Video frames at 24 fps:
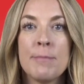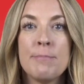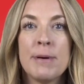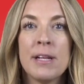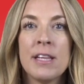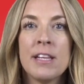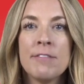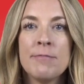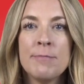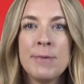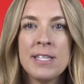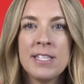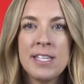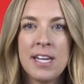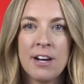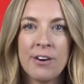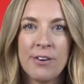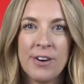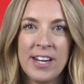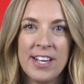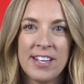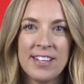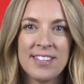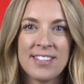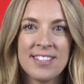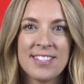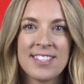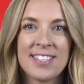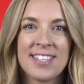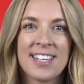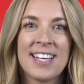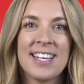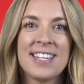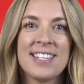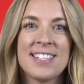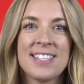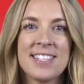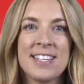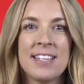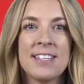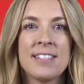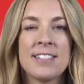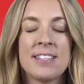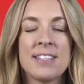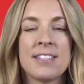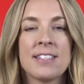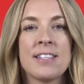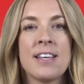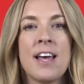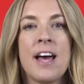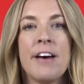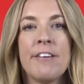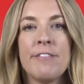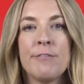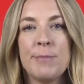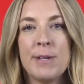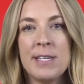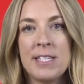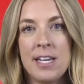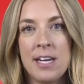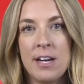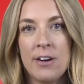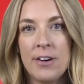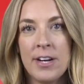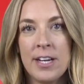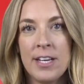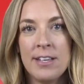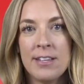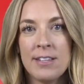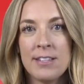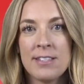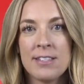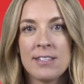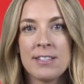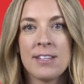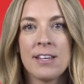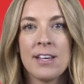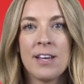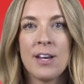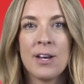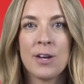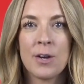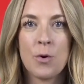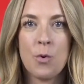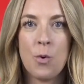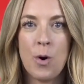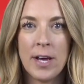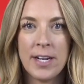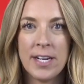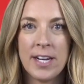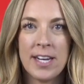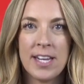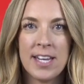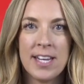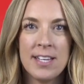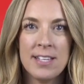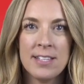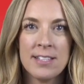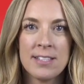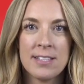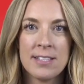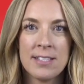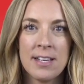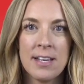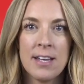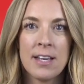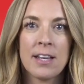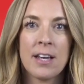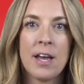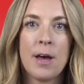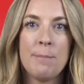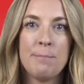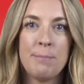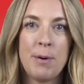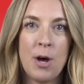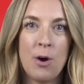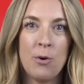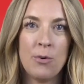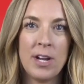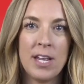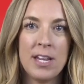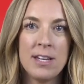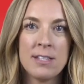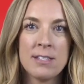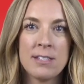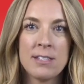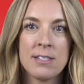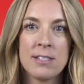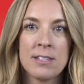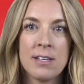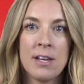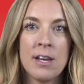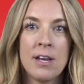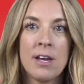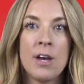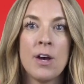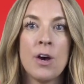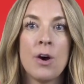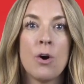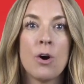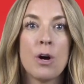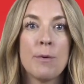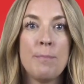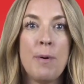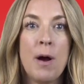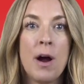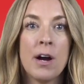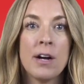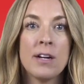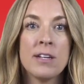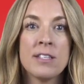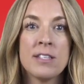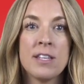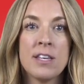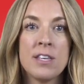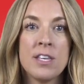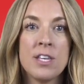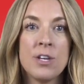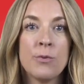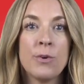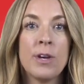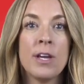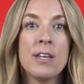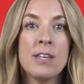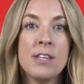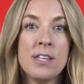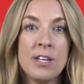bill of materials consists of materials, quantities, components, or parts that you can